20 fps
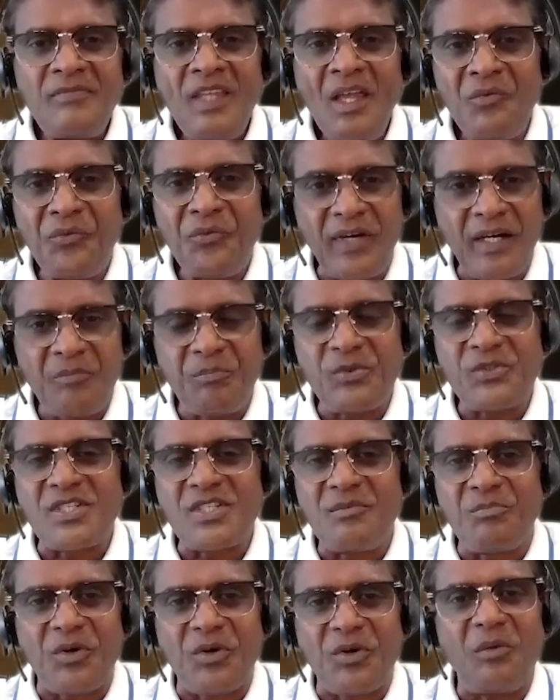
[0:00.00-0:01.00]

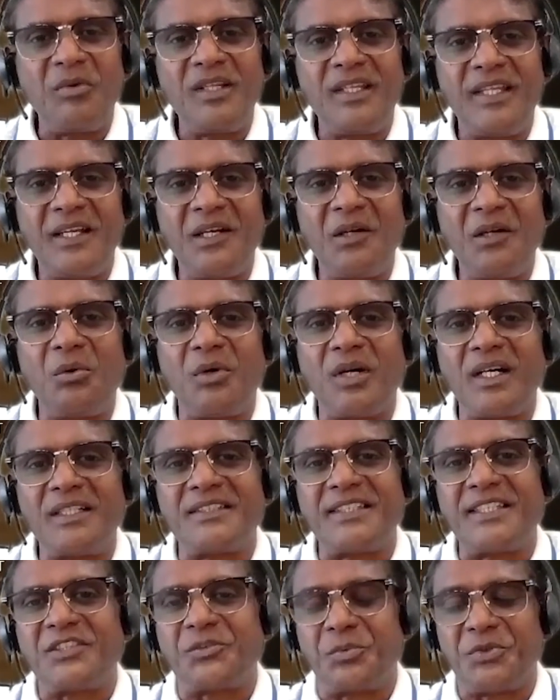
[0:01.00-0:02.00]
5%. Probably they'll look at
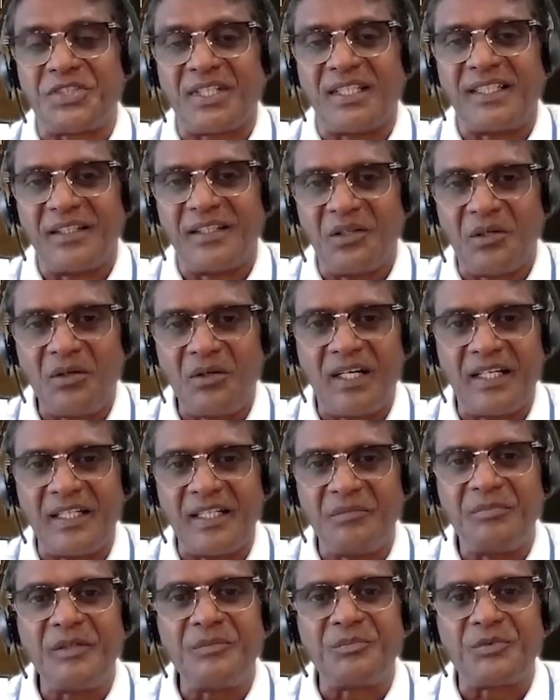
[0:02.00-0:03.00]
6%,
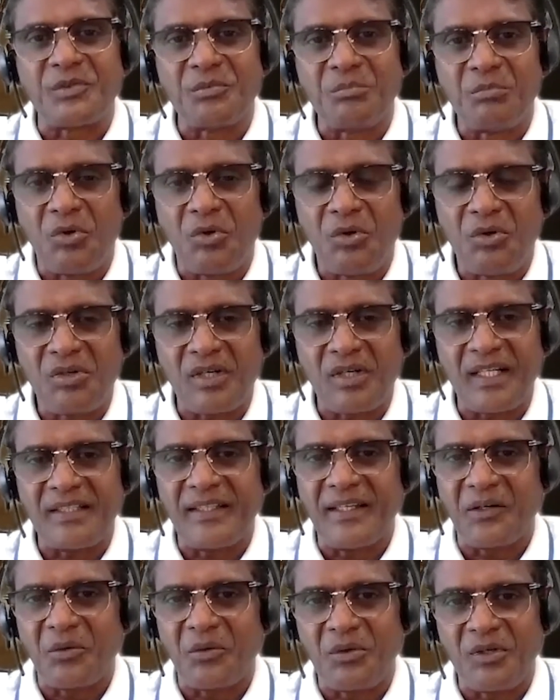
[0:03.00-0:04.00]
100 bips more, and
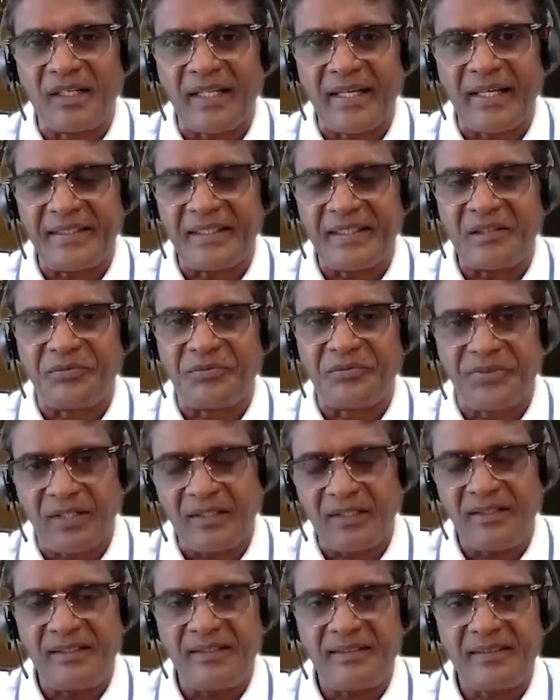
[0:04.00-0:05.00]
they're going to tighten
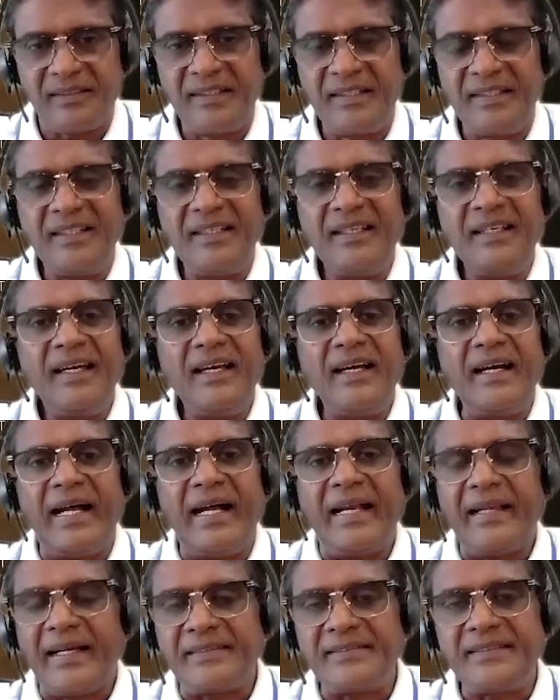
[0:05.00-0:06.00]
further.
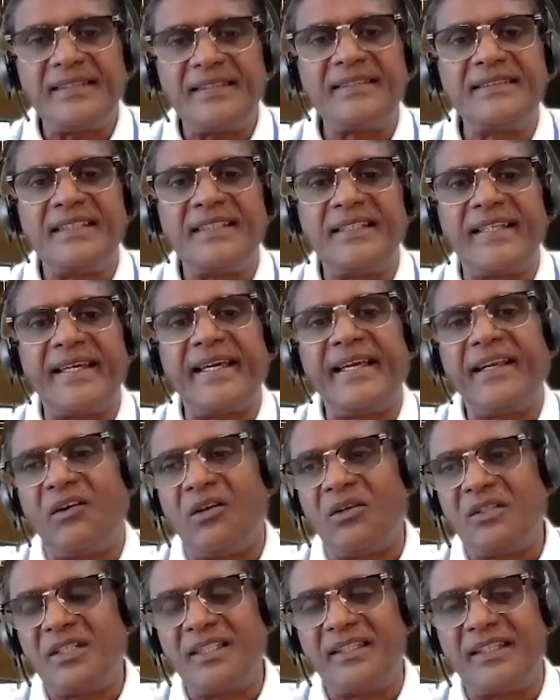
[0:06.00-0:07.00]
And as a result, again,
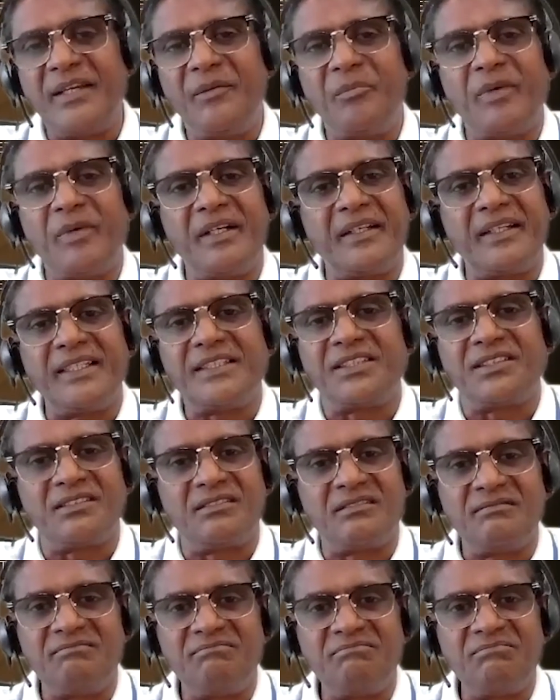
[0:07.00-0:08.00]
all the three
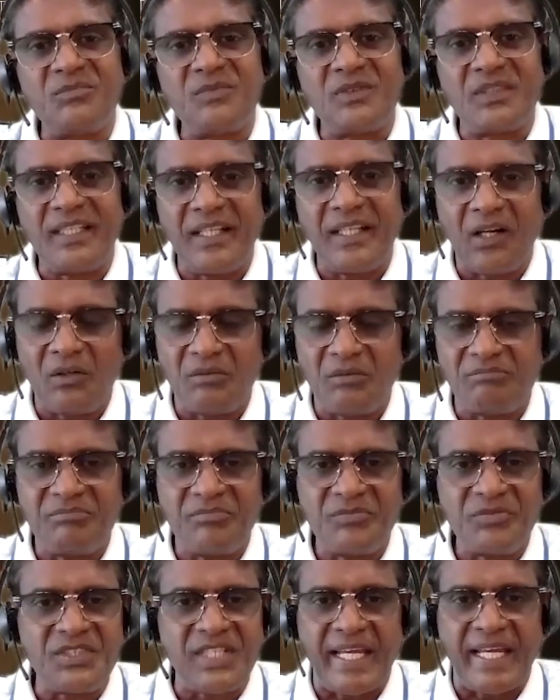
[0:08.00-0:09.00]
metrics,
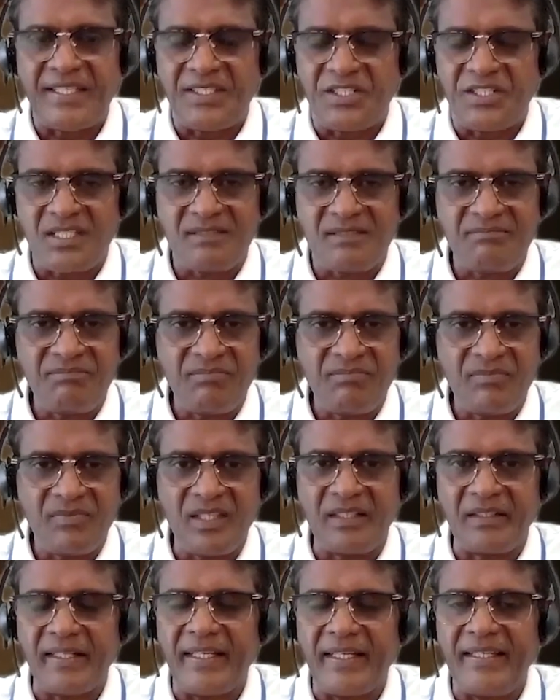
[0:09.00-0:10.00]
changed.
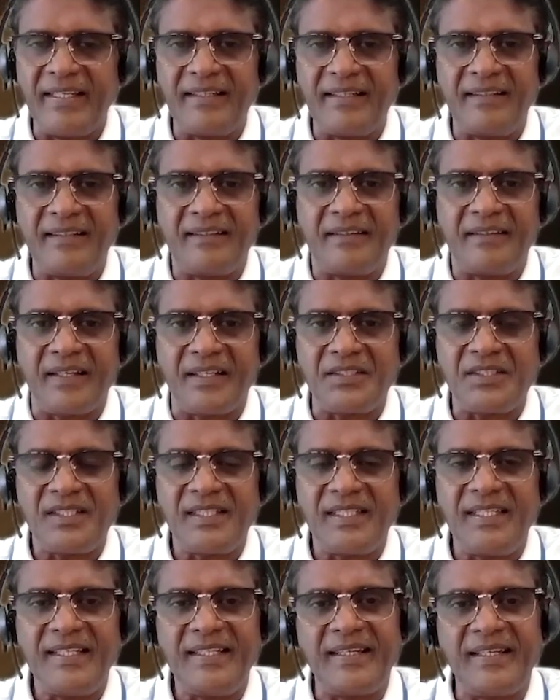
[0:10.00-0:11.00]
The 10-year
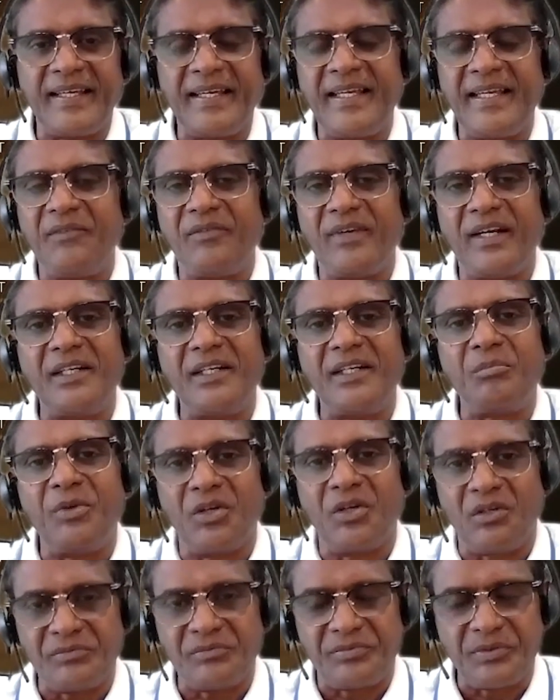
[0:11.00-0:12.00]
Treasury yield again went
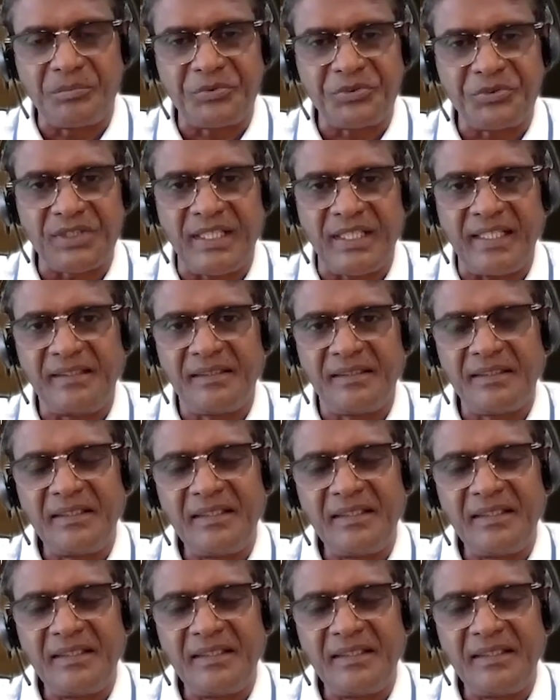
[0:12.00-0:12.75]
beyond 4%,